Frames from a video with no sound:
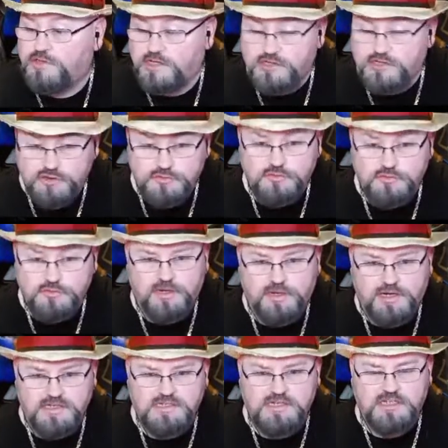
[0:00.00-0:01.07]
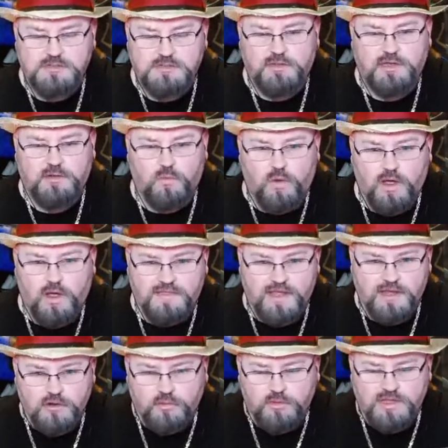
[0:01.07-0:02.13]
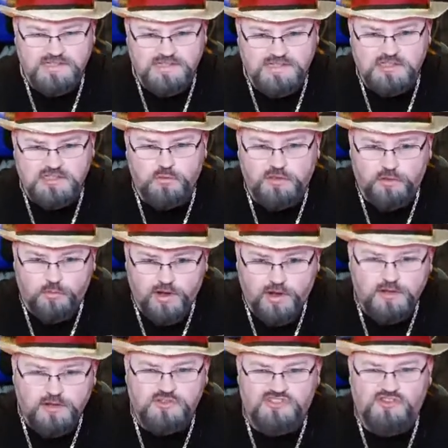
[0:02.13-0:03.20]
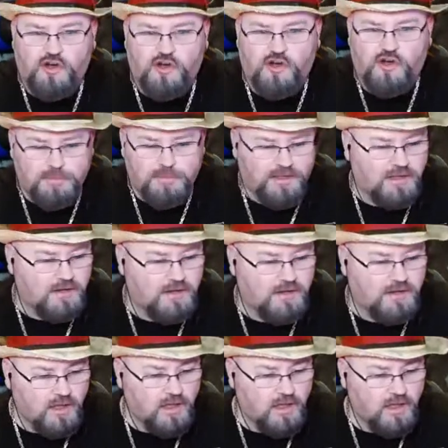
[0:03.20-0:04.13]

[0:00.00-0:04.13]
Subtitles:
That's true, but it doesn't explain why they don't exist when the records start up again.